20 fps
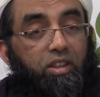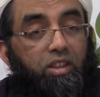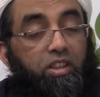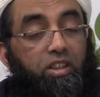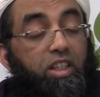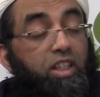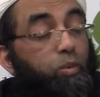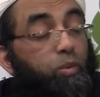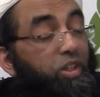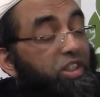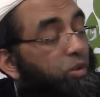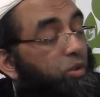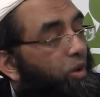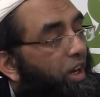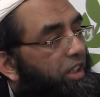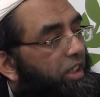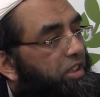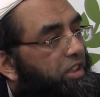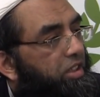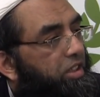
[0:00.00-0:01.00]
These were his
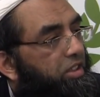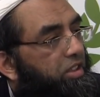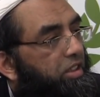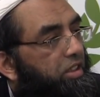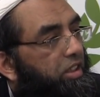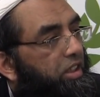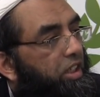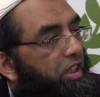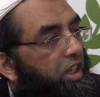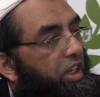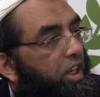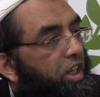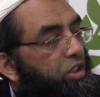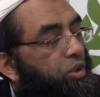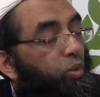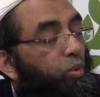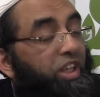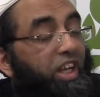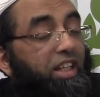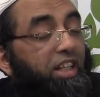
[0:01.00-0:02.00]
qualities.
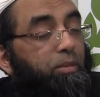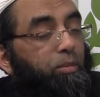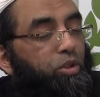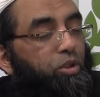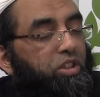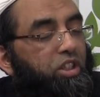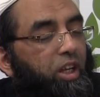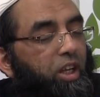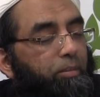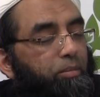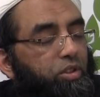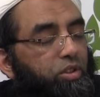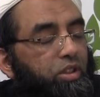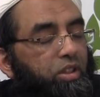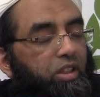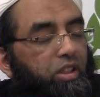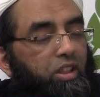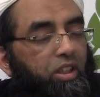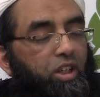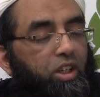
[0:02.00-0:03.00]
So we as Muslims,
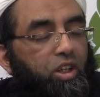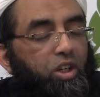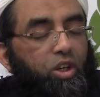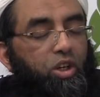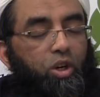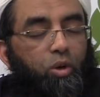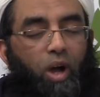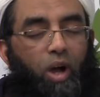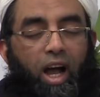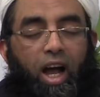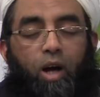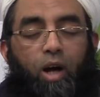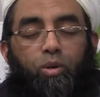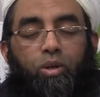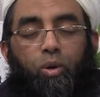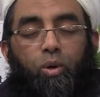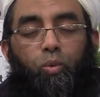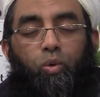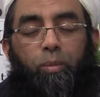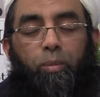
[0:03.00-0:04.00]
how
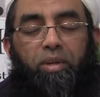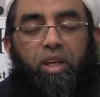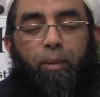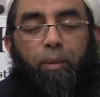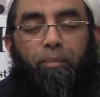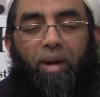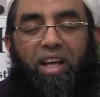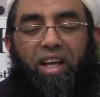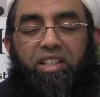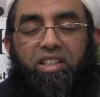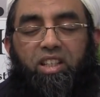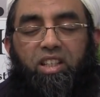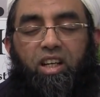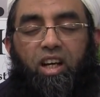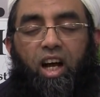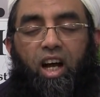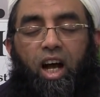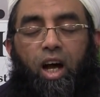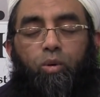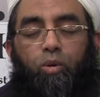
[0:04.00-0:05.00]
can we be a miser?
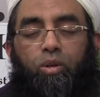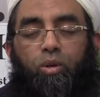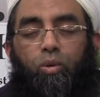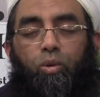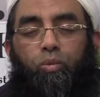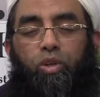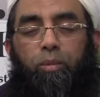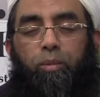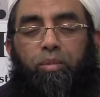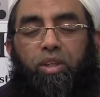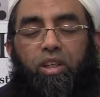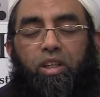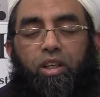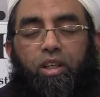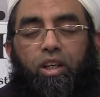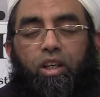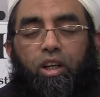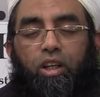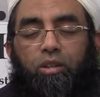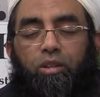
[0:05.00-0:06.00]
How can we
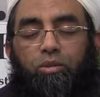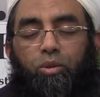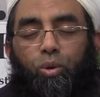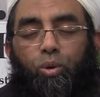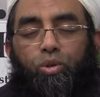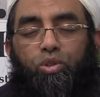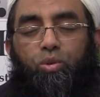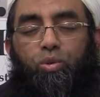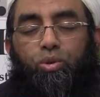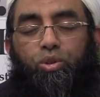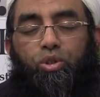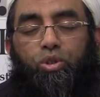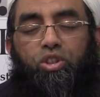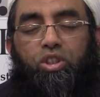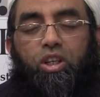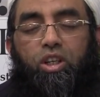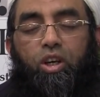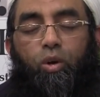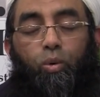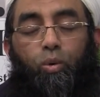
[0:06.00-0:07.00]
be those who
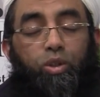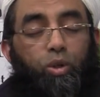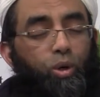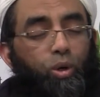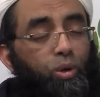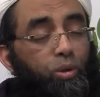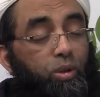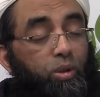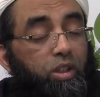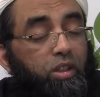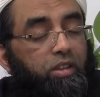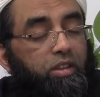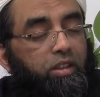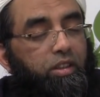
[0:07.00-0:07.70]
just withhold?